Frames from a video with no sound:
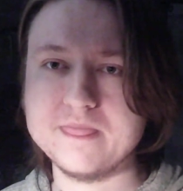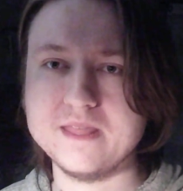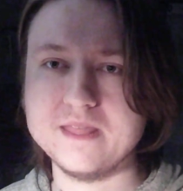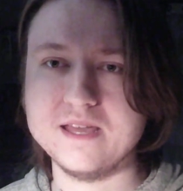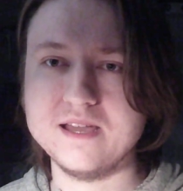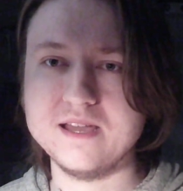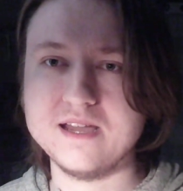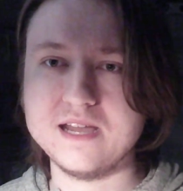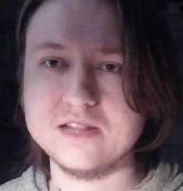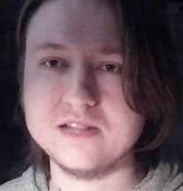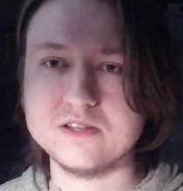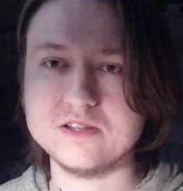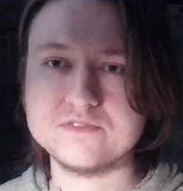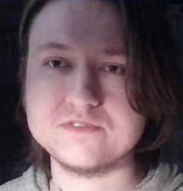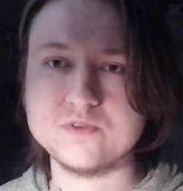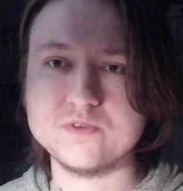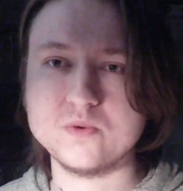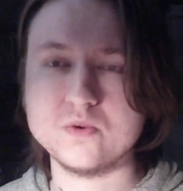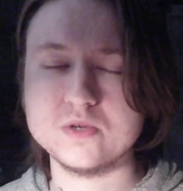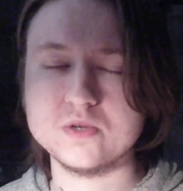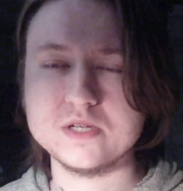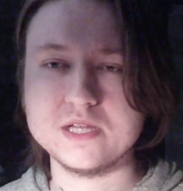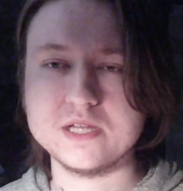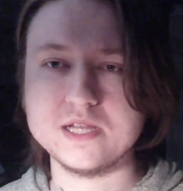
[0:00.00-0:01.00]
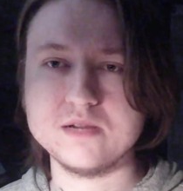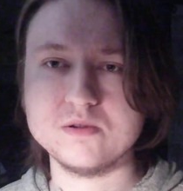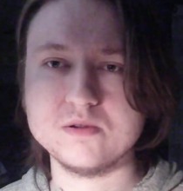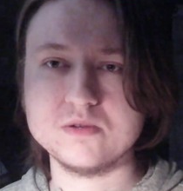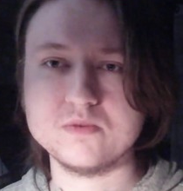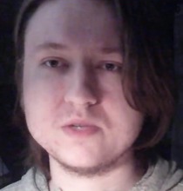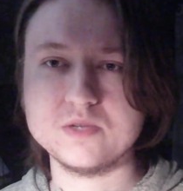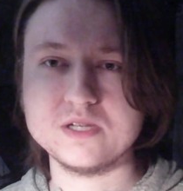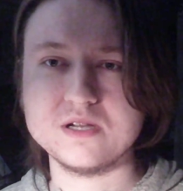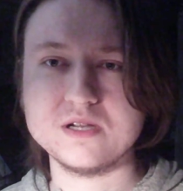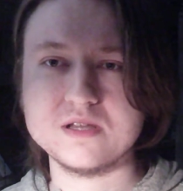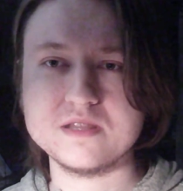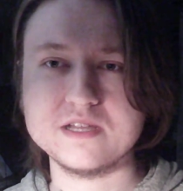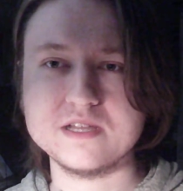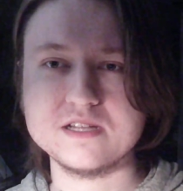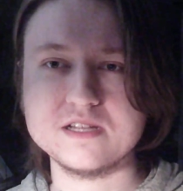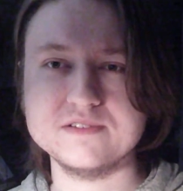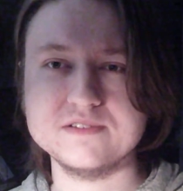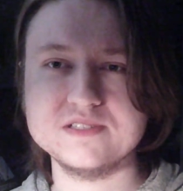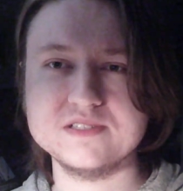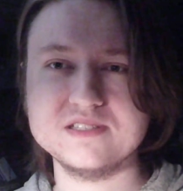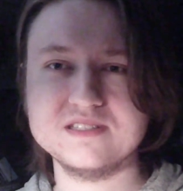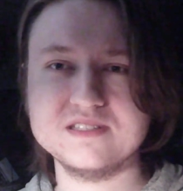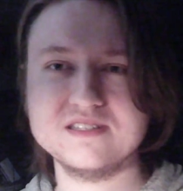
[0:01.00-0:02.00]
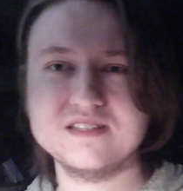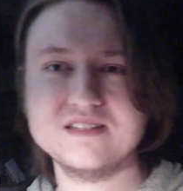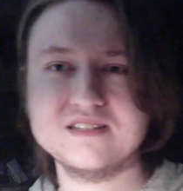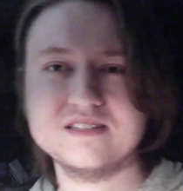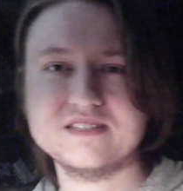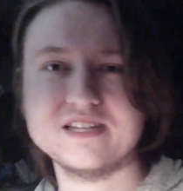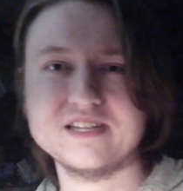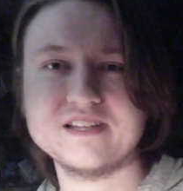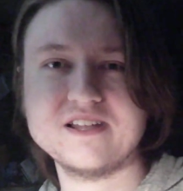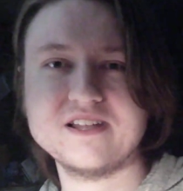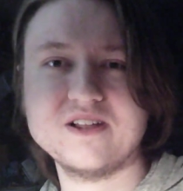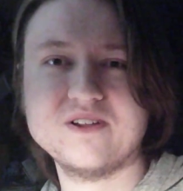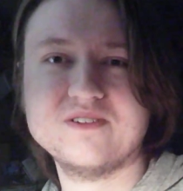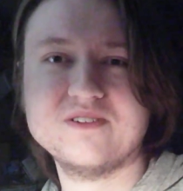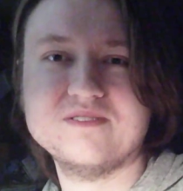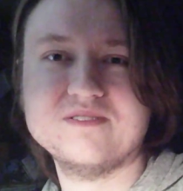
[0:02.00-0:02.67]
I look forward to hearing what y'all think of it. Take care.